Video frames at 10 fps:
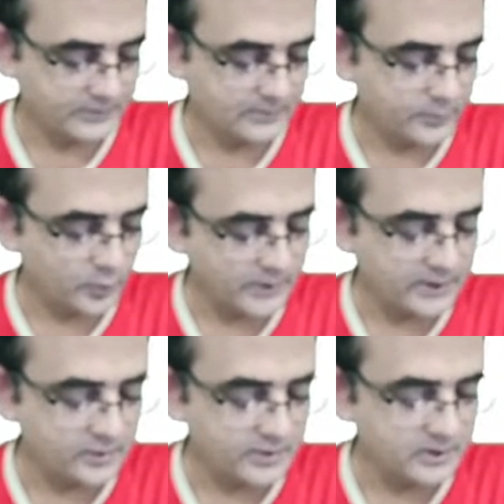
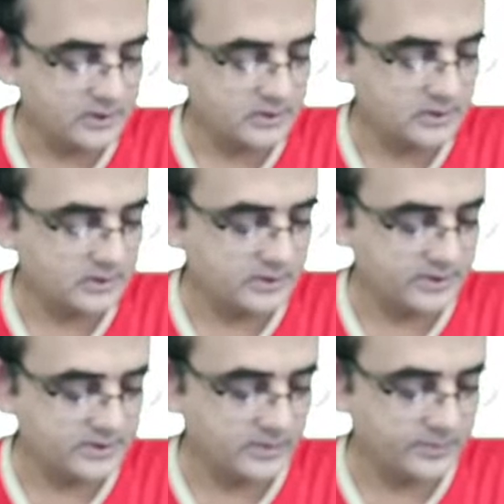prokaryotic
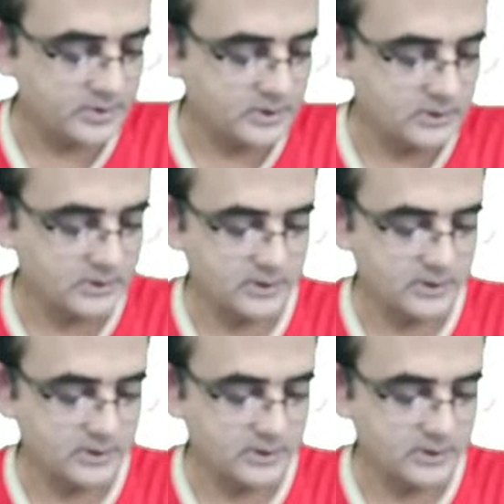transcription,